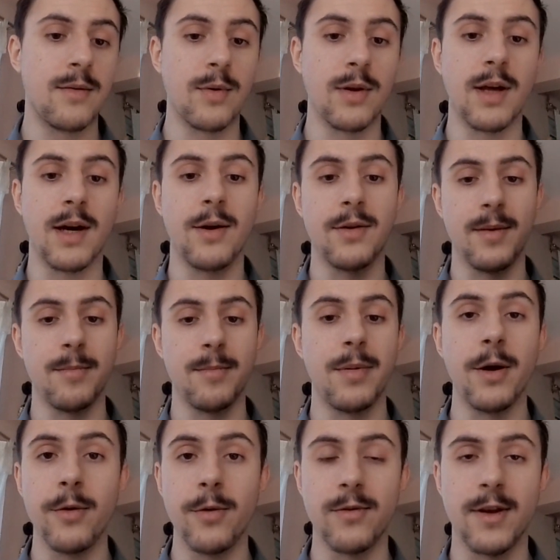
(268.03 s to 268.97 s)
without
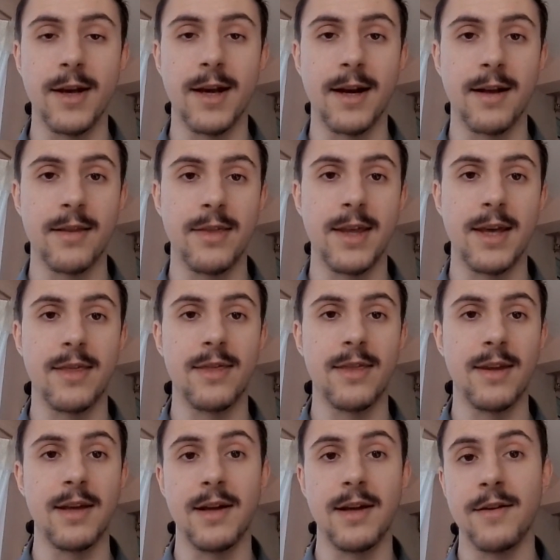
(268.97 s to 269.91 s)
imposing that
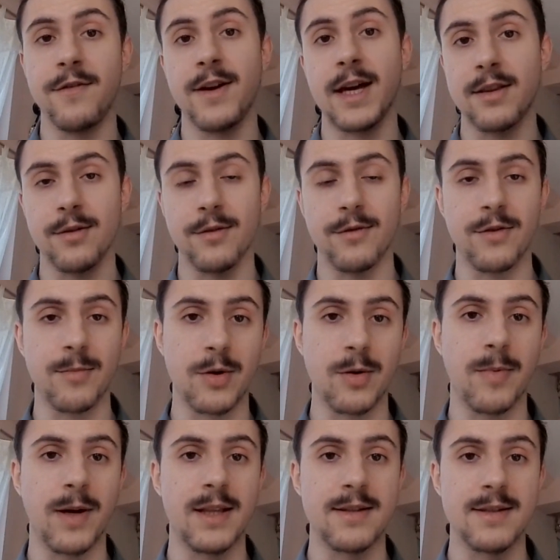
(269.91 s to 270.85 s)
the effect of the
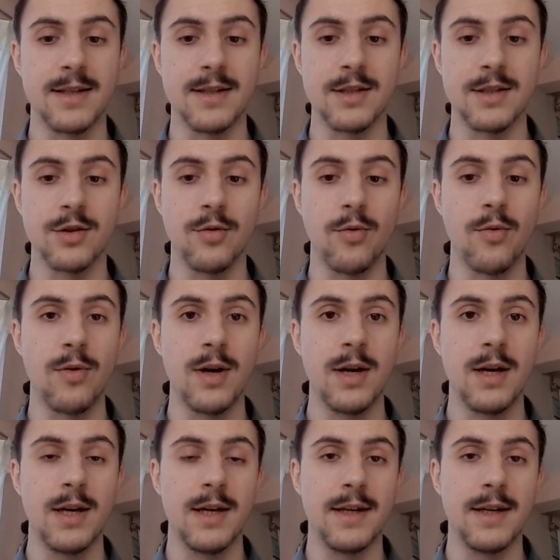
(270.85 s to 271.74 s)
propensity score